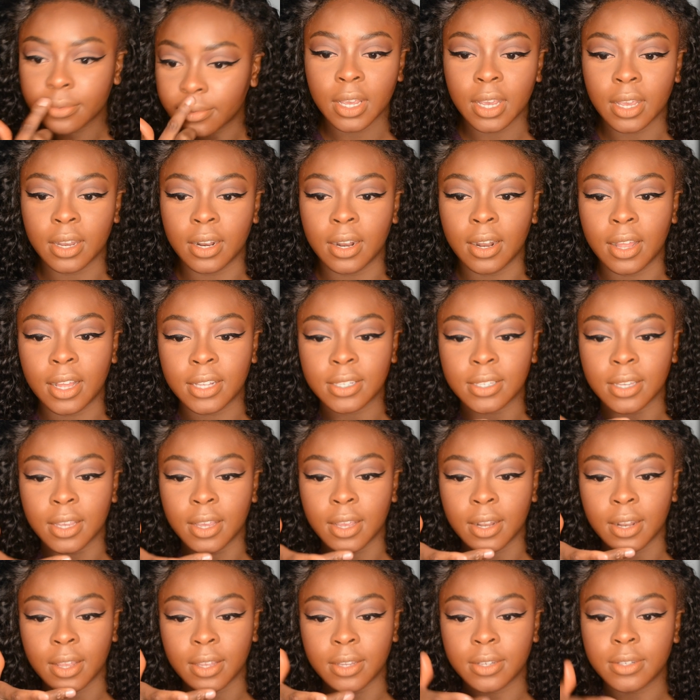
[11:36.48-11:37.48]
And I like to
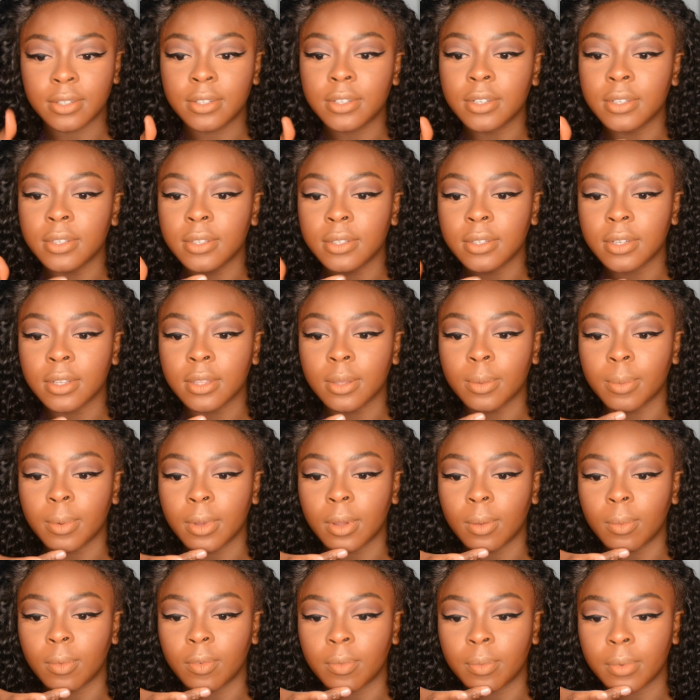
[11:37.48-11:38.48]
highlight just at the
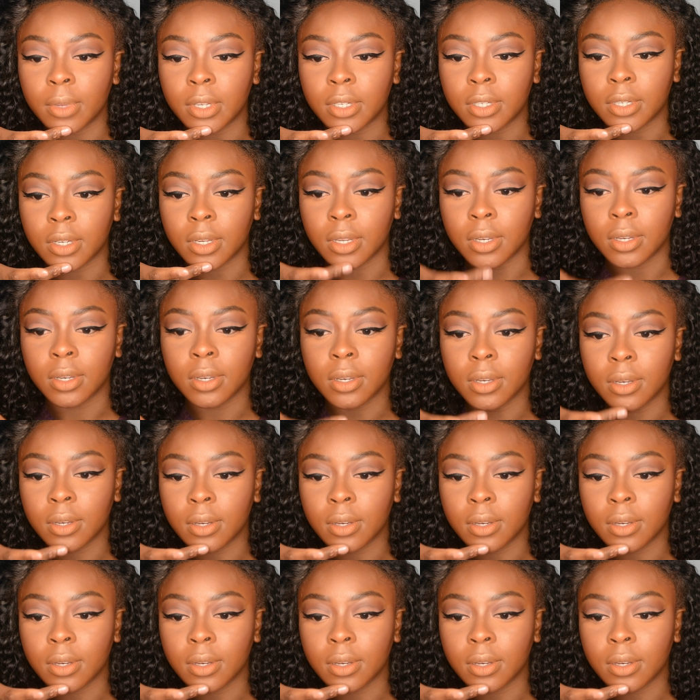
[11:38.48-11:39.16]
bottom of my chin.